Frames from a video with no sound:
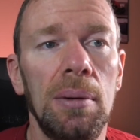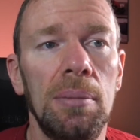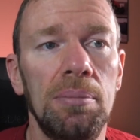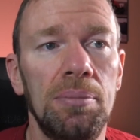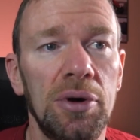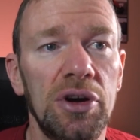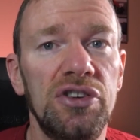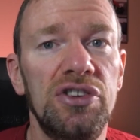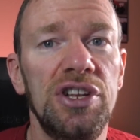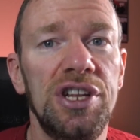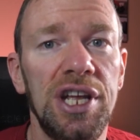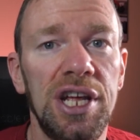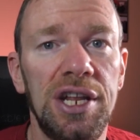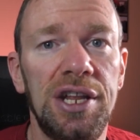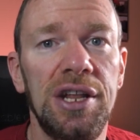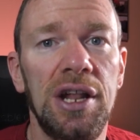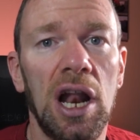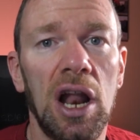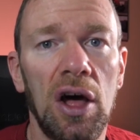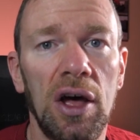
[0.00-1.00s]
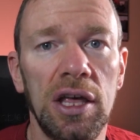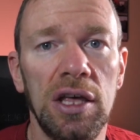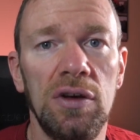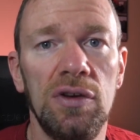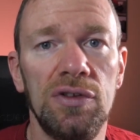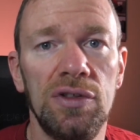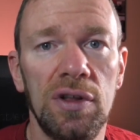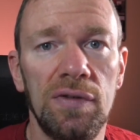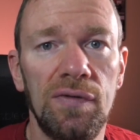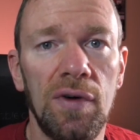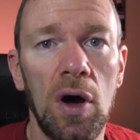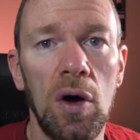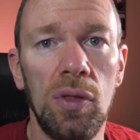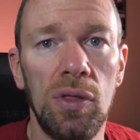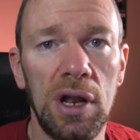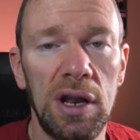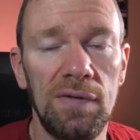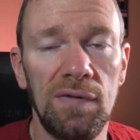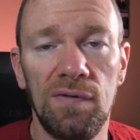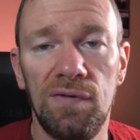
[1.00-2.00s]
but she did like using the phone,
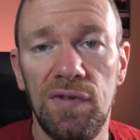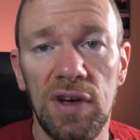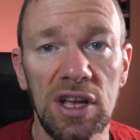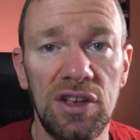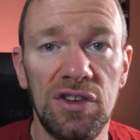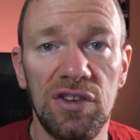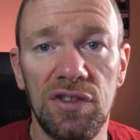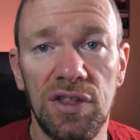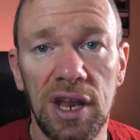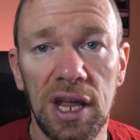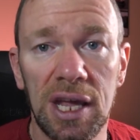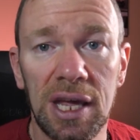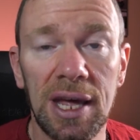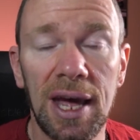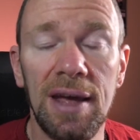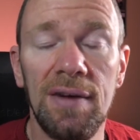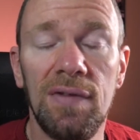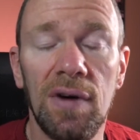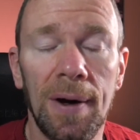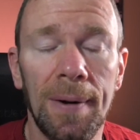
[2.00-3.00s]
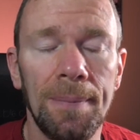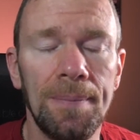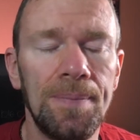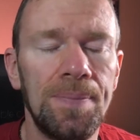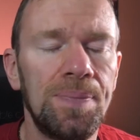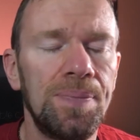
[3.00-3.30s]
the different features that it gave her.